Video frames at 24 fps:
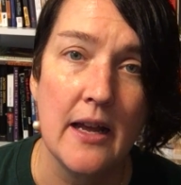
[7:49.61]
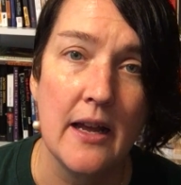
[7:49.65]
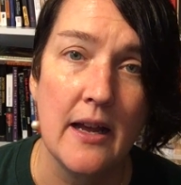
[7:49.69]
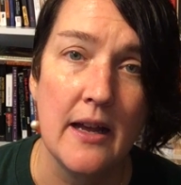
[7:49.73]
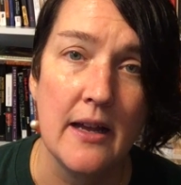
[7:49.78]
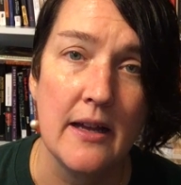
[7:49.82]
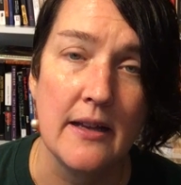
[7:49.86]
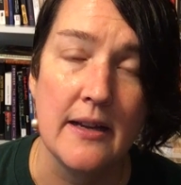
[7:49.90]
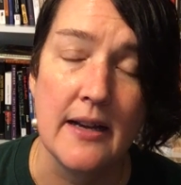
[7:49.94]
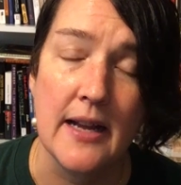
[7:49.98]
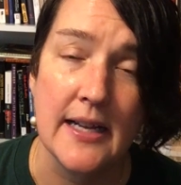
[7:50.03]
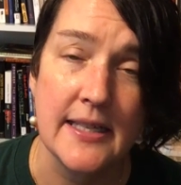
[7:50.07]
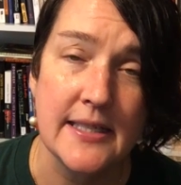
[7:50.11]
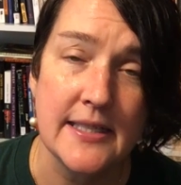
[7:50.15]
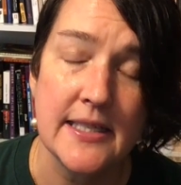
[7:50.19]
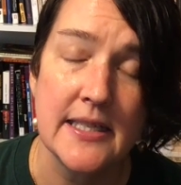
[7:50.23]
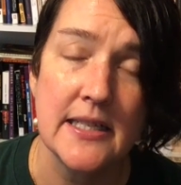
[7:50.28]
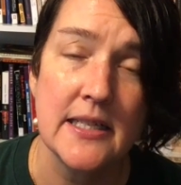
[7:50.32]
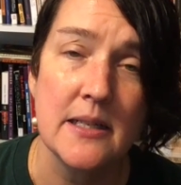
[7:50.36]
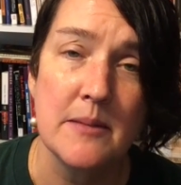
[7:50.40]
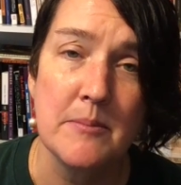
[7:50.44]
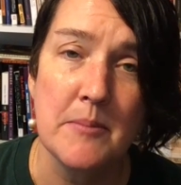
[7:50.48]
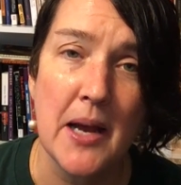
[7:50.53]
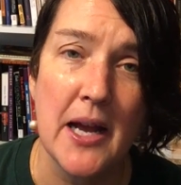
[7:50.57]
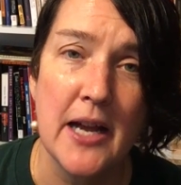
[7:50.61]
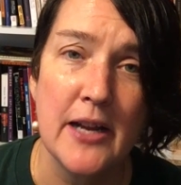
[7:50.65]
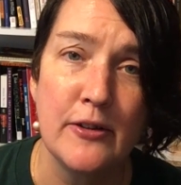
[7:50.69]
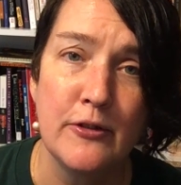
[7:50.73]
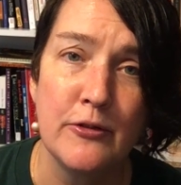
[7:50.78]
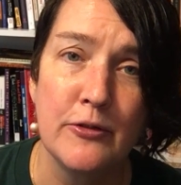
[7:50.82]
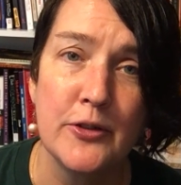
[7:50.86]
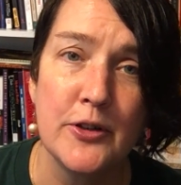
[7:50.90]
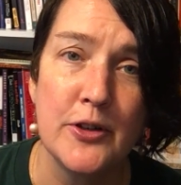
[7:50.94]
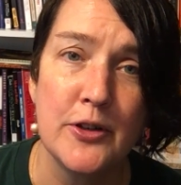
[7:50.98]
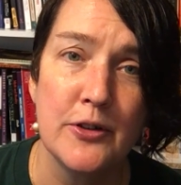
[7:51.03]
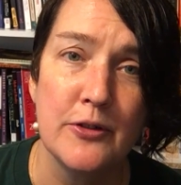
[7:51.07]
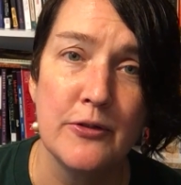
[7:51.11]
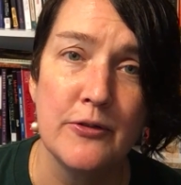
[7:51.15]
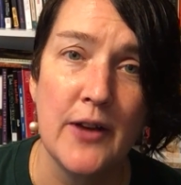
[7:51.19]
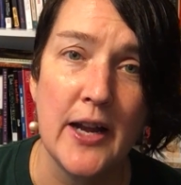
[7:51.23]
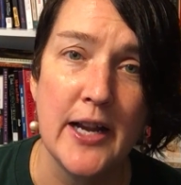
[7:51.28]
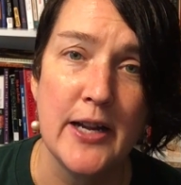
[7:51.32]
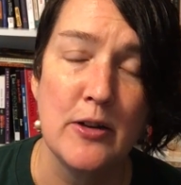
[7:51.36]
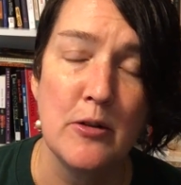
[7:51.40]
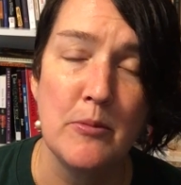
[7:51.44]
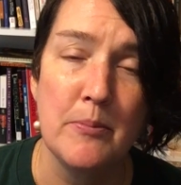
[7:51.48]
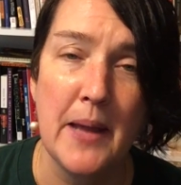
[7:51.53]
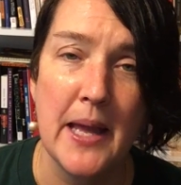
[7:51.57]
an idea in mind for your
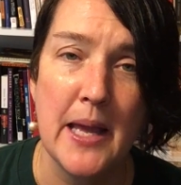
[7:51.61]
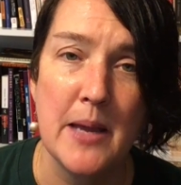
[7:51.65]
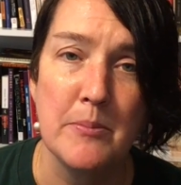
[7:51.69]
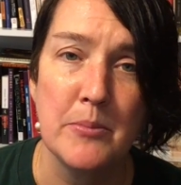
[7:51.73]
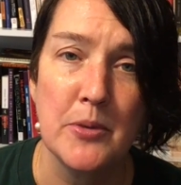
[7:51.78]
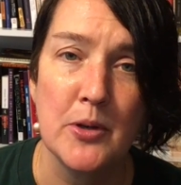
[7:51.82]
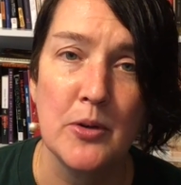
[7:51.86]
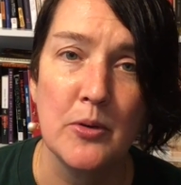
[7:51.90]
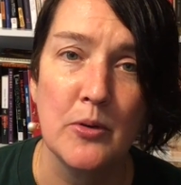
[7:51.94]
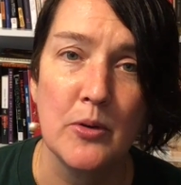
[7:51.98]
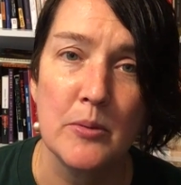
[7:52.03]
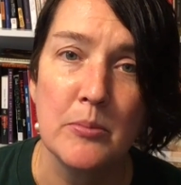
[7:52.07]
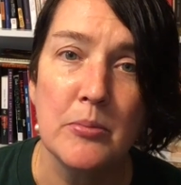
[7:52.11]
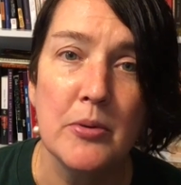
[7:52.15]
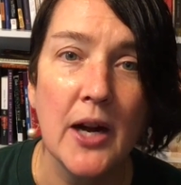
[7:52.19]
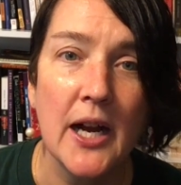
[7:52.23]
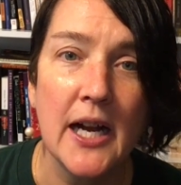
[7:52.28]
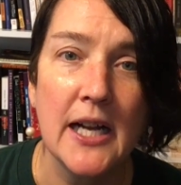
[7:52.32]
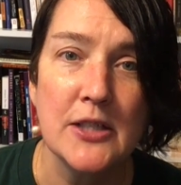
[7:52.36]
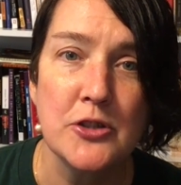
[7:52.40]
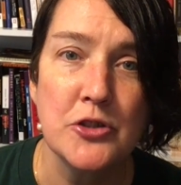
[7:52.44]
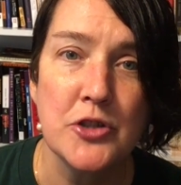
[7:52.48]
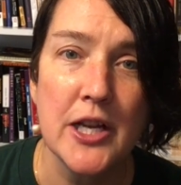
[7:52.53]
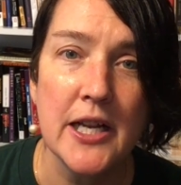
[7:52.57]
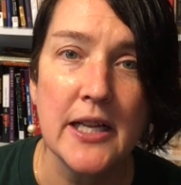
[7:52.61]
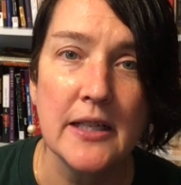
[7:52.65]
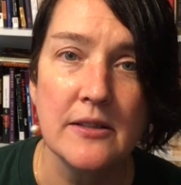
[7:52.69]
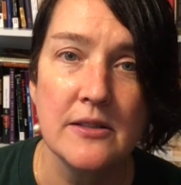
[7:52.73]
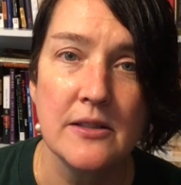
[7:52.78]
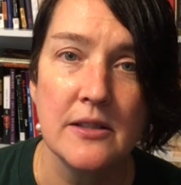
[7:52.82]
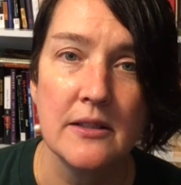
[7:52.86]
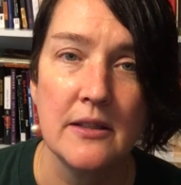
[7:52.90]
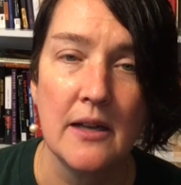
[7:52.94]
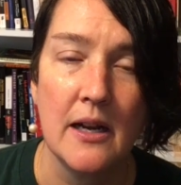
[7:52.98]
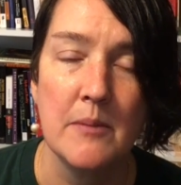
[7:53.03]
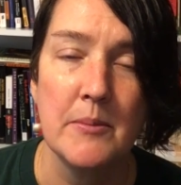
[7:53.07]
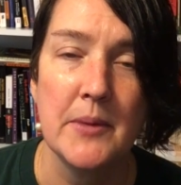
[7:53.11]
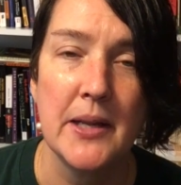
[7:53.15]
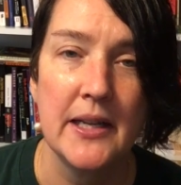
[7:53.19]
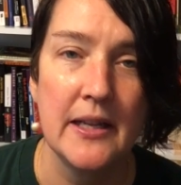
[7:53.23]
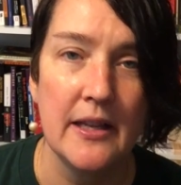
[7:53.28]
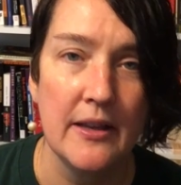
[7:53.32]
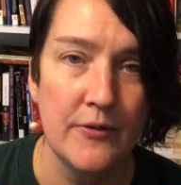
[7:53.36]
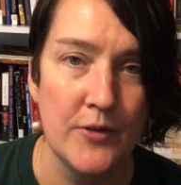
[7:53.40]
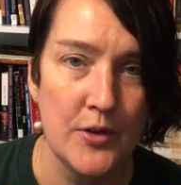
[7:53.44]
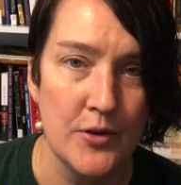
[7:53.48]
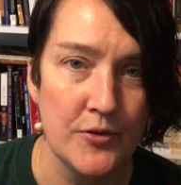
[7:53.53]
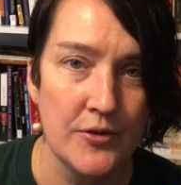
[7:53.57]
final paper or project. I'm going
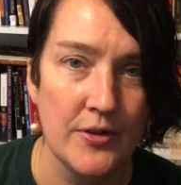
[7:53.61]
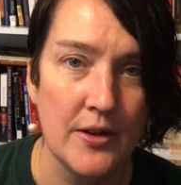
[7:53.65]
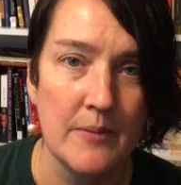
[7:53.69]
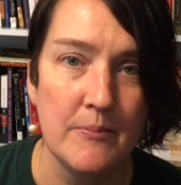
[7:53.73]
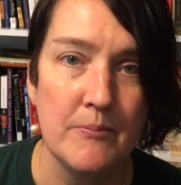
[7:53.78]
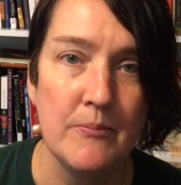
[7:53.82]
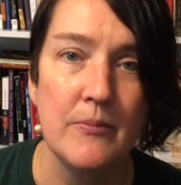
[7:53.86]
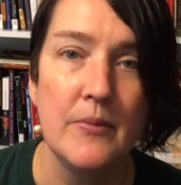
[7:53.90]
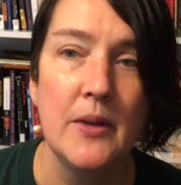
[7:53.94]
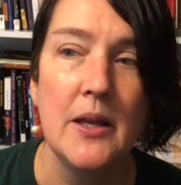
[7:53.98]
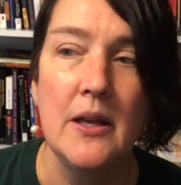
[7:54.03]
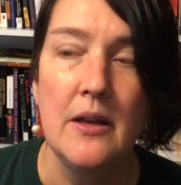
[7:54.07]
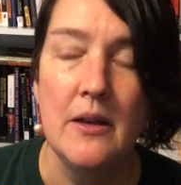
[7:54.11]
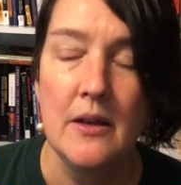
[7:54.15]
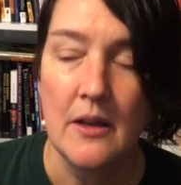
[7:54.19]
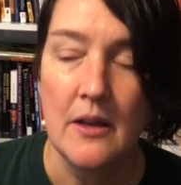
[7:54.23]
to give you some